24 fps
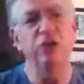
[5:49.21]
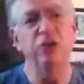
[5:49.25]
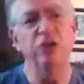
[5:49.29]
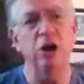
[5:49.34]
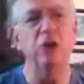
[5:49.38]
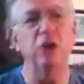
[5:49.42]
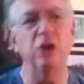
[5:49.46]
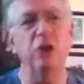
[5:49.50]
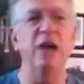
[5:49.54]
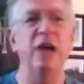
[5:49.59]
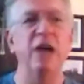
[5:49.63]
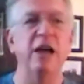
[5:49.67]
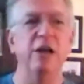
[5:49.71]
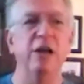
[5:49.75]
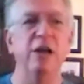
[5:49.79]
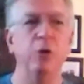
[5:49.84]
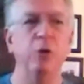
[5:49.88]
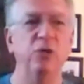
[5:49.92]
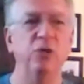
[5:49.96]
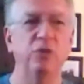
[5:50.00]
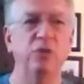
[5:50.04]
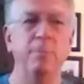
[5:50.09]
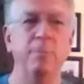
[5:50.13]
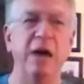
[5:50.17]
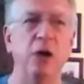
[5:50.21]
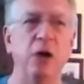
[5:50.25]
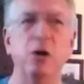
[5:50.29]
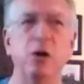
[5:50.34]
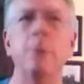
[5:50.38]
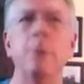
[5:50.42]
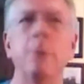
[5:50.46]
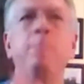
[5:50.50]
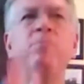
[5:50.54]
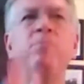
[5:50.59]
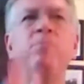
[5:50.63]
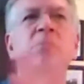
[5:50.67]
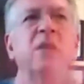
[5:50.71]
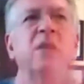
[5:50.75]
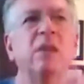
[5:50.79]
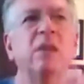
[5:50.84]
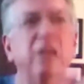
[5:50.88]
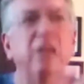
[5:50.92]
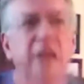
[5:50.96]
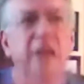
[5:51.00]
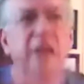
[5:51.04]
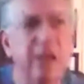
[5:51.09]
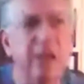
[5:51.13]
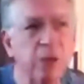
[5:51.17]
So shared value is about
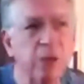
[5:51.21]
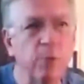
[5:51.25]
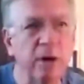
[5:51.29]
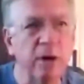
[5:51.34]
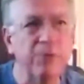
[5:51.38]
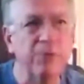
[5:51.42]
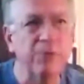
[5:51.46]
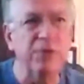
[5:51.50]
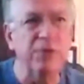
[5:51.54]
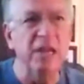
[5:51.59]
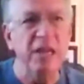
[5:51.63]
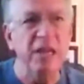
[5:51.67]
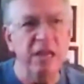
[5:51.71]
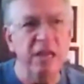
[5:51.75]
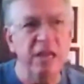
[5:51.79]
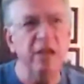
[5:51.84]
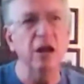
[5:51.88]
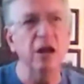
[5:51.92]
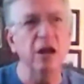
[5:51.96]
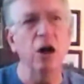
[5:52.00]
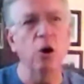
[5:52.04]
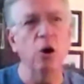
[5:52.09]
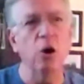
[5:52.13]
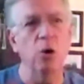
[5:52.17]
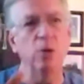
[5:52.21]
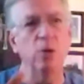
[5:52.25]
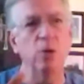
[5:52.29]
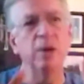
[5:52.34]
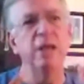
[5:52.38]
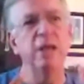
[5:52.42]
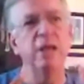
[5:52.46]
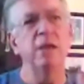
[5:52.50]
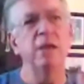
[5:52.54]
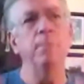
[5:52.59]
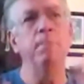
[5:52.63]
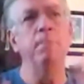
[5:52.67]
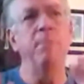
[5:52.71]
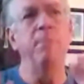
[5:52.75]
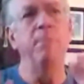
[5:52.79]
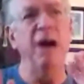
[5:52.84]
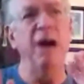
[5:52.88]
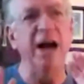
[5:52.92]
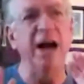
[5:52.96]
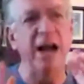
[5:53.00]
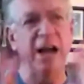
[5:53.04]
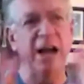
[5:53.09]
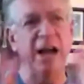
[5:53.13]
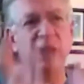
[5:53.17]
getting rid of the ego
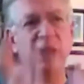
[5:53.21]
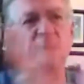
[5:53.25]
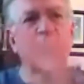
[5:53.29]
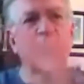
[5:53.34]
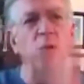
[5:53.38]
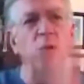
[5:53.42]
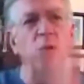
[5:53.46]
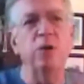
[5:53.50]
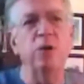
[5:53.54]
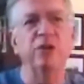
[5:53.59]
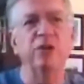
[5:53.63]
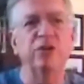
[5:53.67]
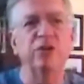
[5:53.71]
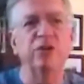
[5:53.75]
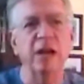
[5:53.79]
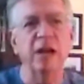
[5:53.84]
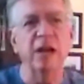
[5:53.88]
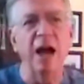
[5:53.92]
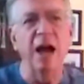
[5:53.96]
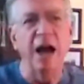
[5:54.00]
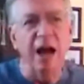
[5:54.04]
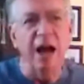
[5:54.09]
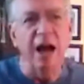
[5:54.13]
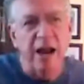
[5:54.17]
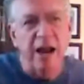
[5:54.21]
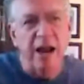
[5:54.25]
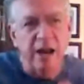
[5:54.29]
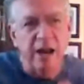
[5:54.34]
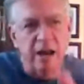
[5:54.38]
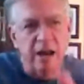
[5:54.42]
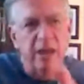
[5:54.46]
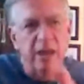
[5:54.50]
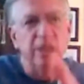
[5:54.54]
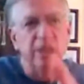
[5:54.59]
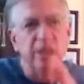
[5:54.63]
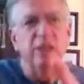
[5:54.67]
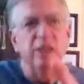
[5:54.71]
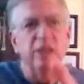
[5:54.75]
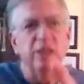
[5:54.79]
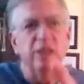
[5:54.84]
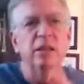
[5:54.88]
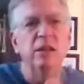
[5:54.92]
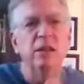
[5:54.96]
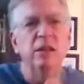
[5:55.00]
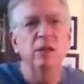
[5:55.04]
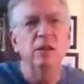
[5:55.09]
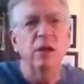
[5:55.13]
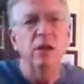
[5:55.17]
by focusing on
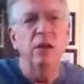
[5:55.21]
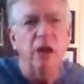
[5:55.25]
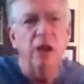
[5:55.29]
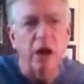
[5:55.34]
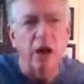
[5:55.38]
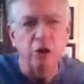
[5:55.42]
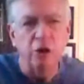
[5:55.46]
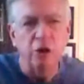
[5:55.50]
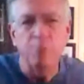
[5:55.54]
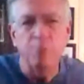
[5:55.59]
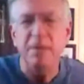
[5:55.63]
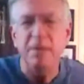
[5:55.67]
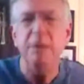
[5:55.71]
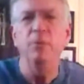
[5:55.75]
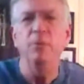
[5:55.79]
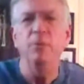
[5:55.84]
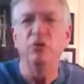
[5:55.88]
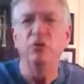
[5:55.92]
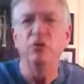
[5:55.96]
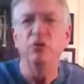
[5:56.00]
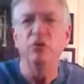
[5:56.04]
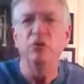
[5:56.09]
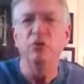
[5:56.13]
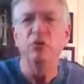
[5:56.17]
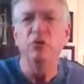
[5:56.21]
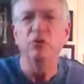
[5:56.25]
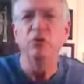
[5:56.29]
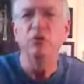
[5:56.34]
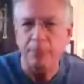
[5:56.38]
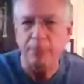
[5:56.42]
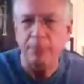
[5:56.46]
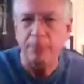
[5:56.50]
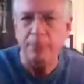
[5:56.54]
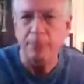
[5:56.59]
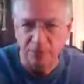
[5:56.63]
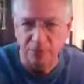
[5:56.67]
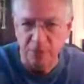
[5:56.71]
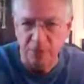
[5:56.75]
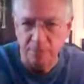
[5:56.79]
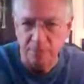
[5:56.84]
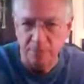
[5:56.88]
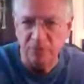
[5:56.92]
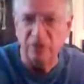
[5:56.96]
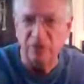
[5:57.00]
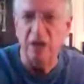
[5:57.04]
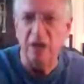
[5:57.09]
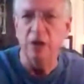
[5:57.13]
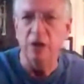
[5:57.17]
other people's
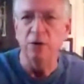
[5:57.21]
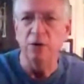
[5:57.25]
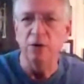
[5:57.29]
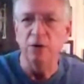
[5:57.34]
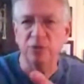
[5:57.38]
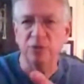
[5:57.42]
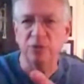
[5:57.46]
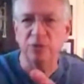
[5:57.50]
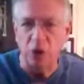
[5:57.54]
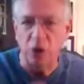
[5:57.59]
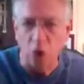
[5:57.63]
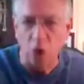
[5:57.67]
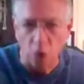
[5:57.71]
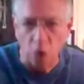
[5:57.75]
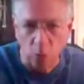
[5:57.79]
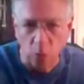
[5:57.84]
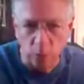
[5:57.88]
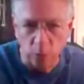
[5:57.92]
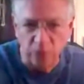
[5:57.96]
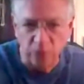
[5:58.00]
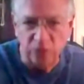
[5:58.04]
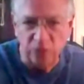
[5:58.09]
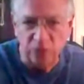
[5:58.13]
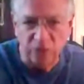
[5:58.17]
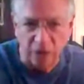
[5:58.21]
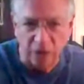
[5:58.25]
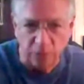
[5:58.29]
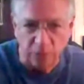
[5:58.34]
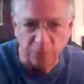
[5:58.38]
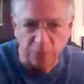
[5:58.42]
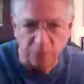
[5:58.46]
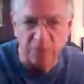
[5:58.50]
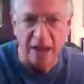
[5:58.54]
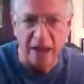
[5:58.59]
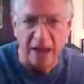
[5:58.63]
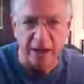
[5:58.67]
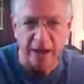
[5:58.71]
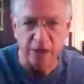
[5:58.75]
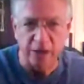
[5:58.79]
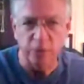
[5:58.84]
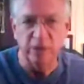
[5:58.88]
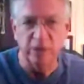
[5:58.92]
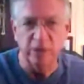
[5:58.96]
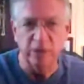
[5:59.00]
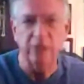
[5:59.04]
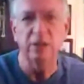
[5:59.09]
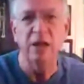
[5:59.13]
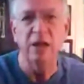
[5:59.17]
perceptions of themselves, their own
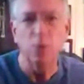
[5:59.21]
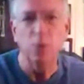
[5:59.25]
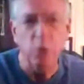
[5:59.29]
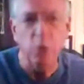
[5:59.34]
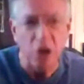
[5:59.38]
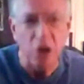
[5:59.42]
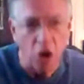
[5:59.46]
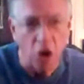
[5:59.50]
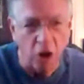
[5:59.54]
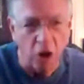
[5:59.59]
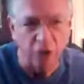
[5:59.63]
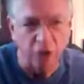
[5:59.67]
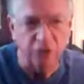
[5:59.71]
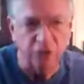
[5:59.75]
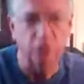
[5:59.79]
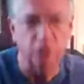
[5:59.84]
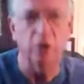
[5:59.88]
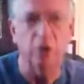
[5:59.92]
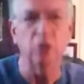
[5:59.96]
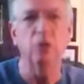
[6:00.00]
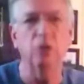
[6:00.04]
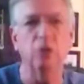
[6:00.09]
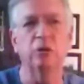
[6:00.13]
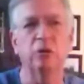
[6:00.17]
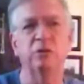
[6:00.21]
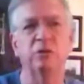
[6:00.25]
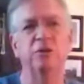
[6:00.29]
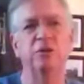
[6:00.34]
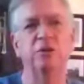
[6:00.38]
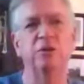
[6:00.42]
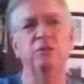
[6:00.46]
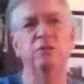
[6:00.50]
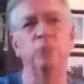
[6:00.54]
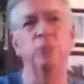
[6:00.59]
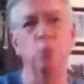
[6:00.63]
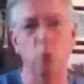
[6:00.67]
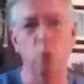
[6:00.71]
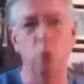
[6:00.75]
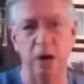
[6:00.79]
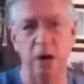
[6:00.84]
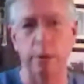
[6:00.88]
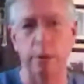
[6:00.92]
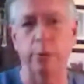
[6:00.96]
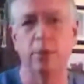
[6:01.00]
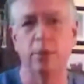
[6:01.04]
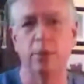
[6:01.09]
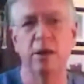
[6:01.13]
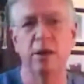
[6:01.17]
self-value that we all struggle
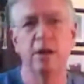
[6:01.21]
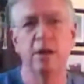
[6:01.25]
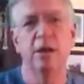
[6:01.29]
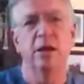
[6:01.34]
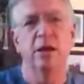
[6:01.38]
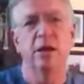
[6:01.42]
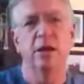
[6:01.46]
with.